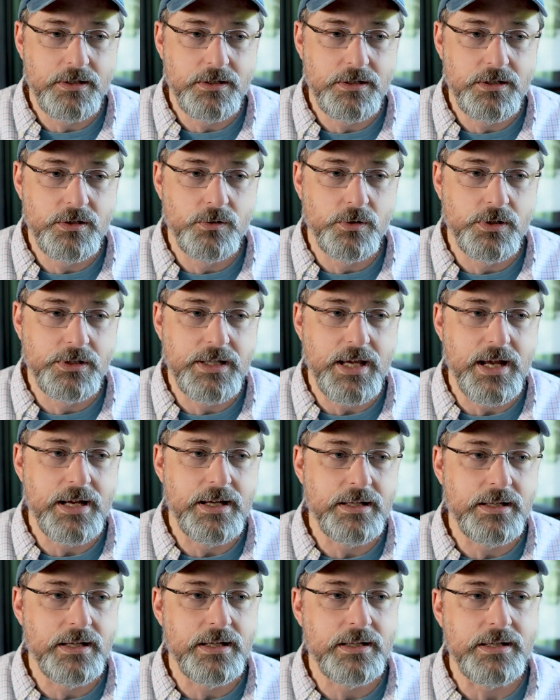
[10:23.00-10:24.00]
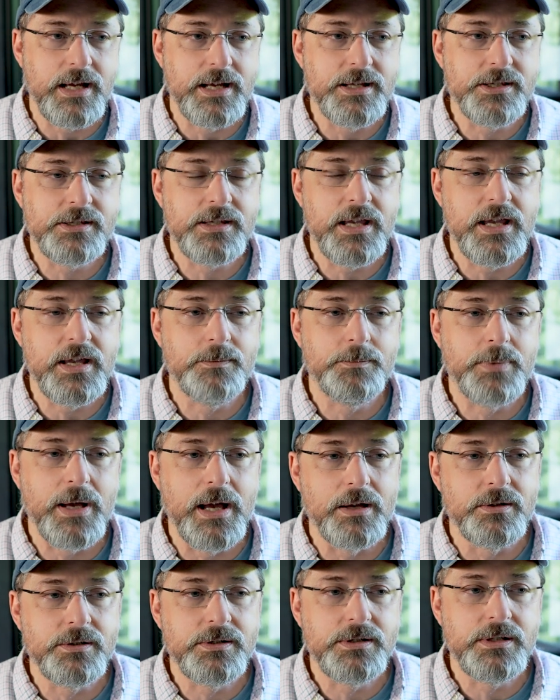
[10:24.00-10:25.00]
you were getting it, I'd say
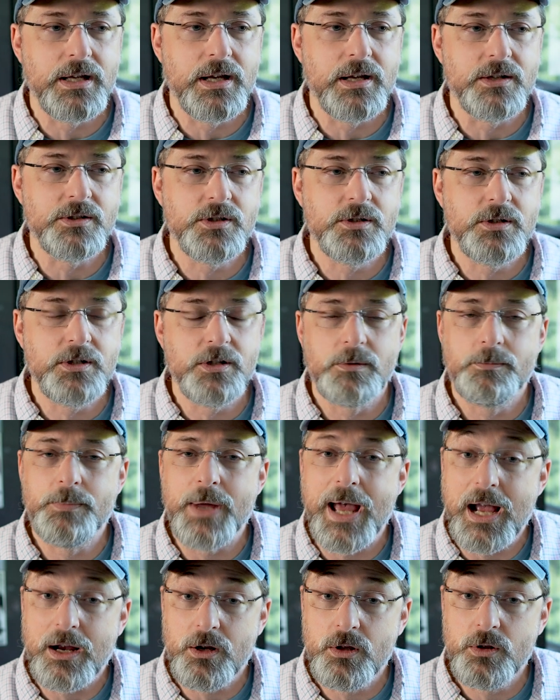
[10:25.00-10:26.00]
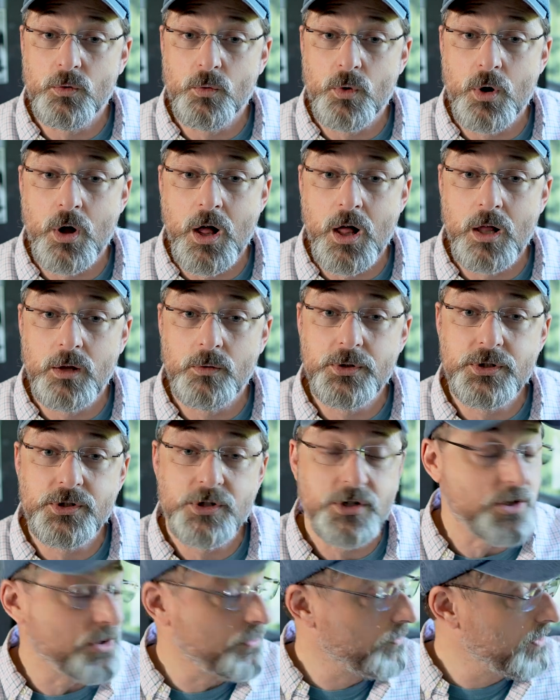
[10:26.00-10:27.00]
about to the back of the wall,
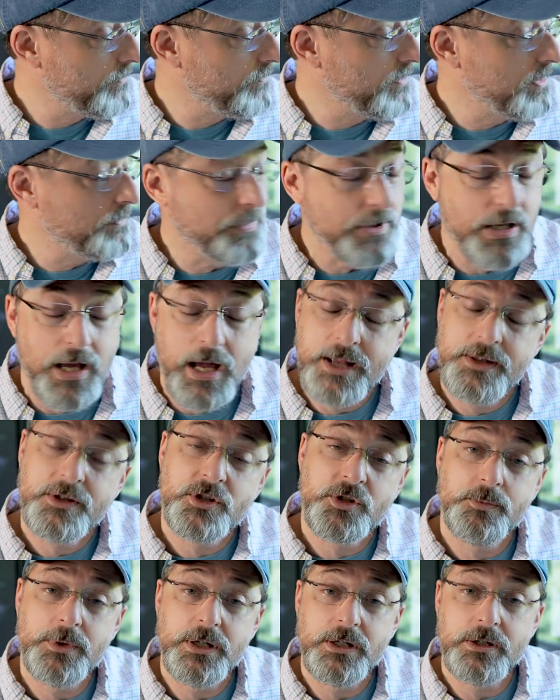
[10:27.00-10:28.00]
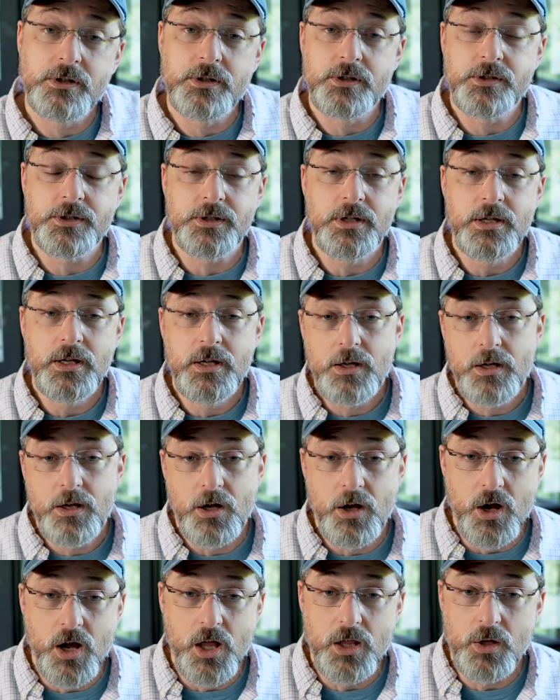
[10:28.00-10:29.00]
which is 3 feet behind the speakers,
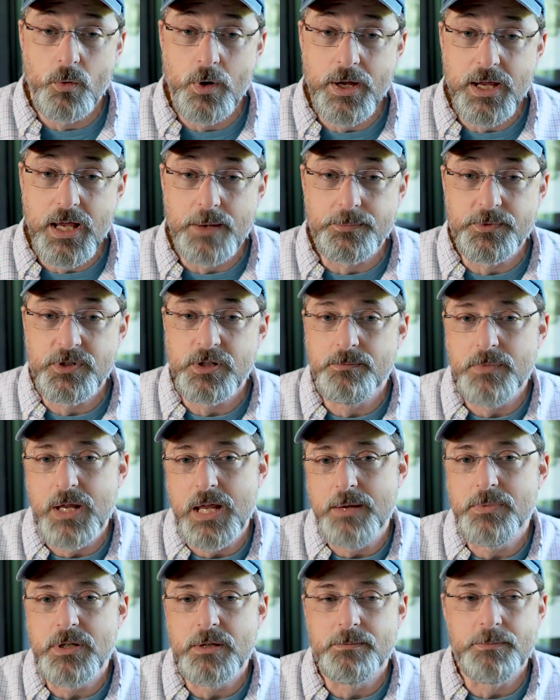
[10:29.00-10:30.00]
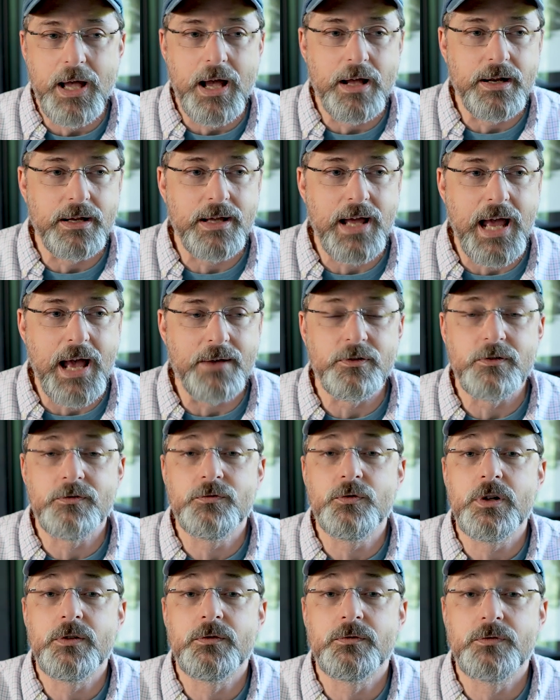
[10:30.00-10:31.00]
all the way up to maybe about a half a
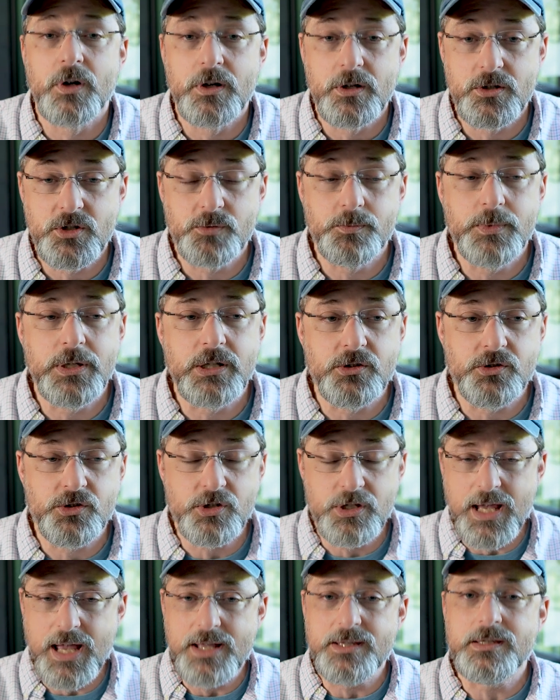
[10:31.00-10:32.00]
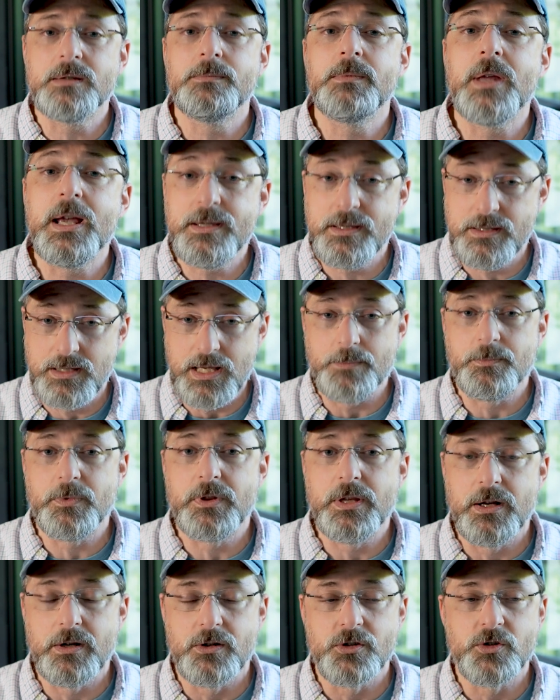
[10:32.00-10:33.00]
foot in front of the speakers. So you had some nice depth
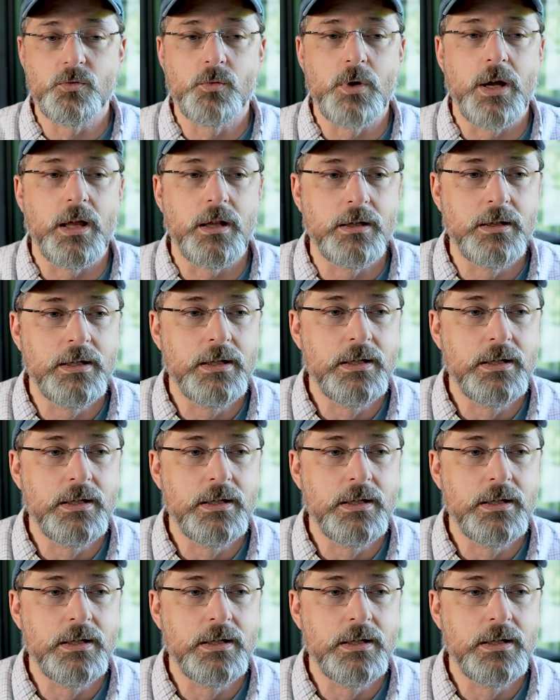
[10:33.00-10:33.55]
there as well.